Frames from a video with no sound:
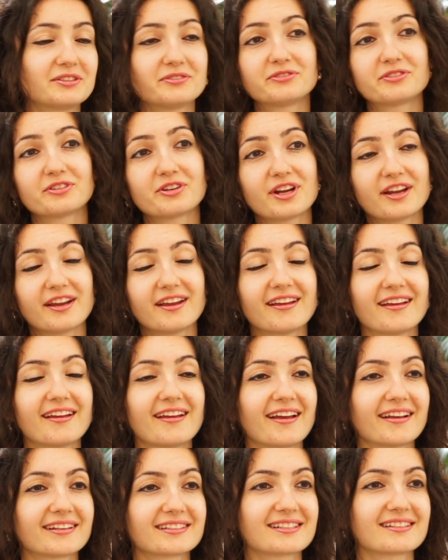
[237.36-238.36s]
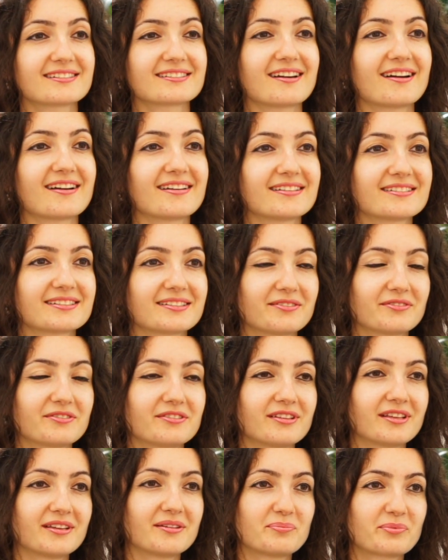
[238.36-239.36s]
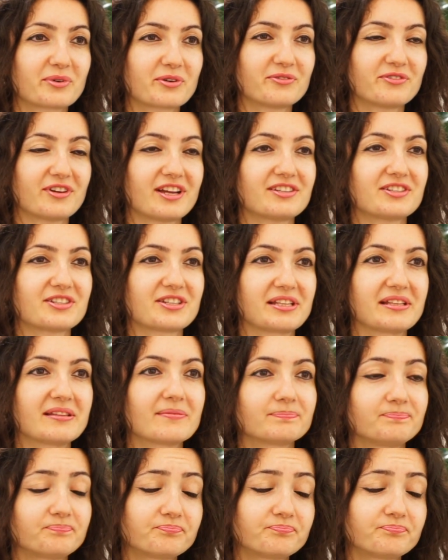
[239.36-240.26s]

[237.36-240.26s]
free exercise of the profession.